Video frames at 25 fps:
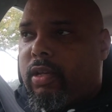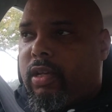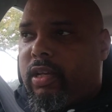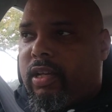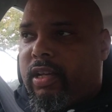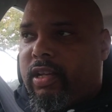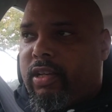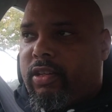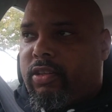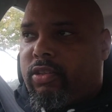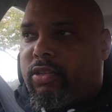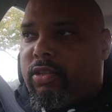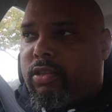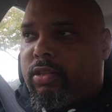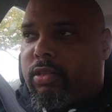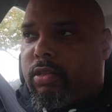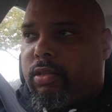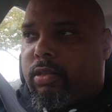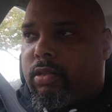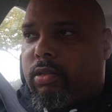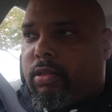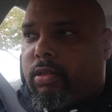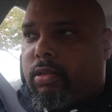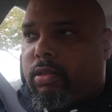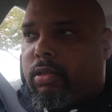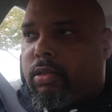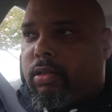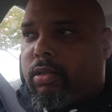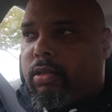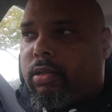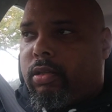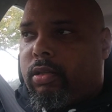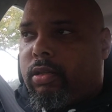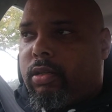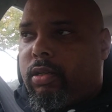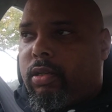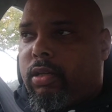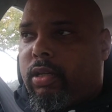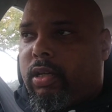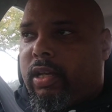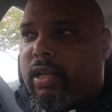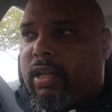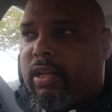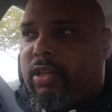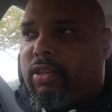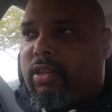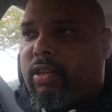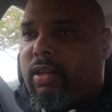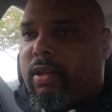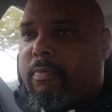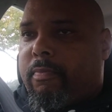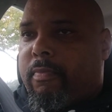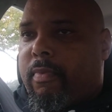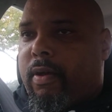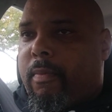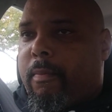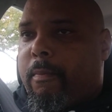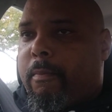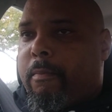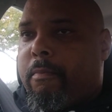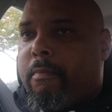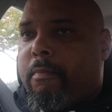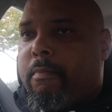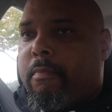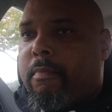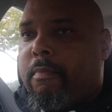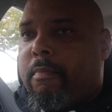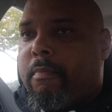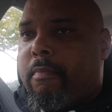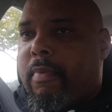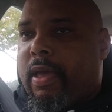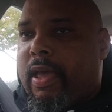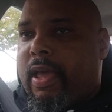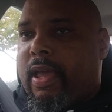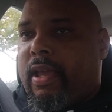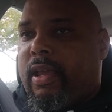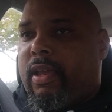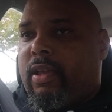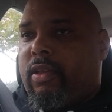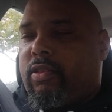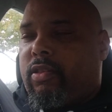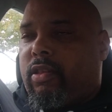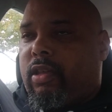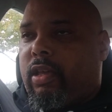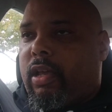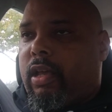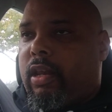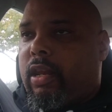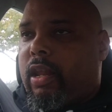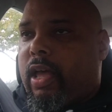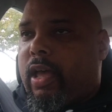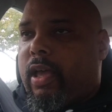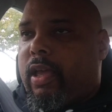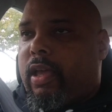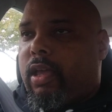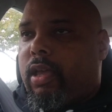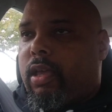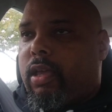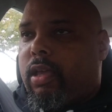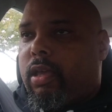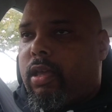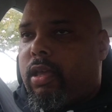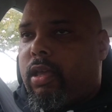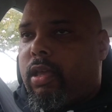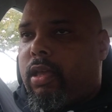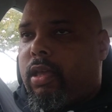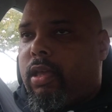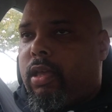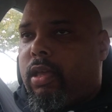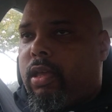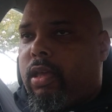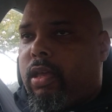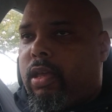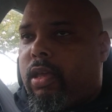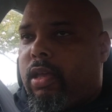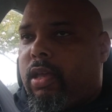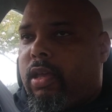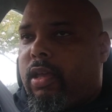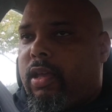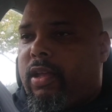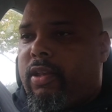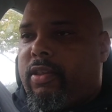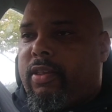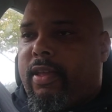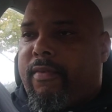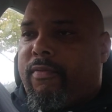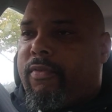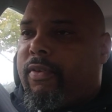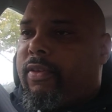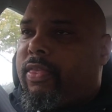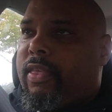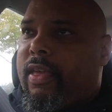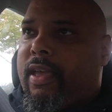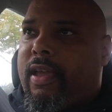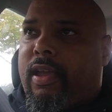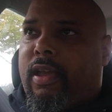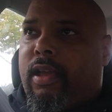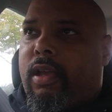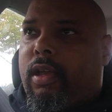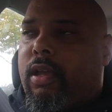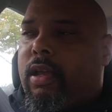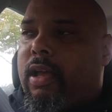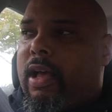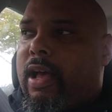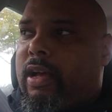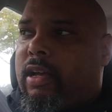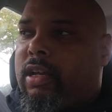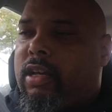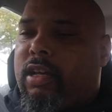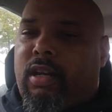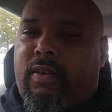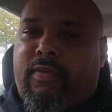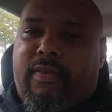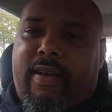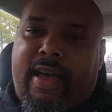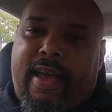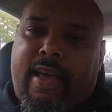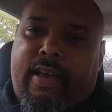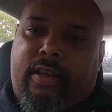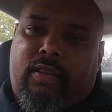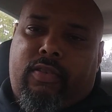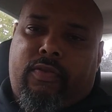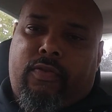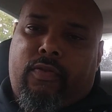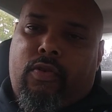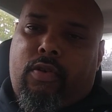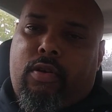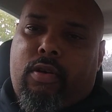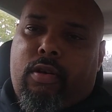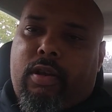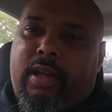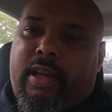It's it's amazing like it's everything I could have asked for.